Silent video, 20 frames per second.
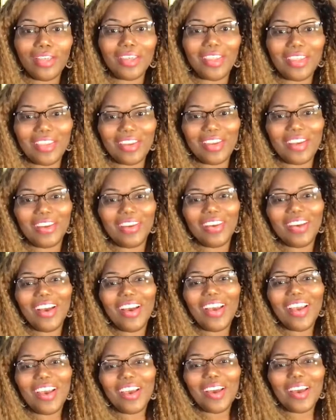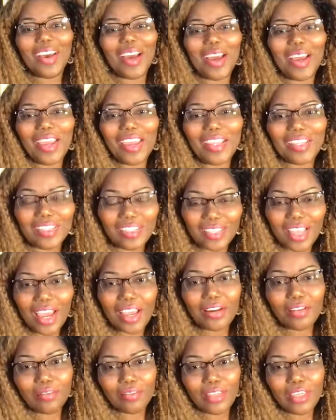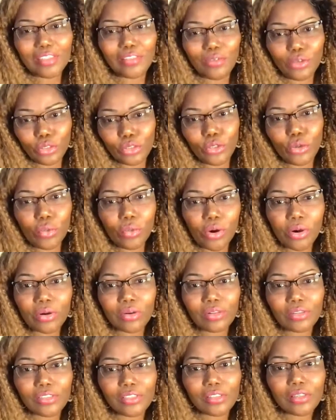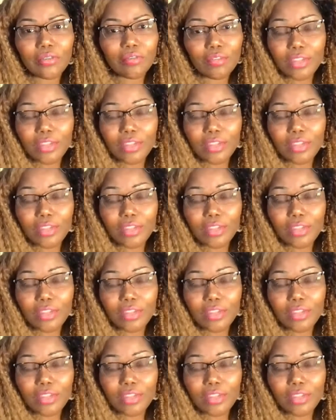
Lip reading: inside of these virtual worlds,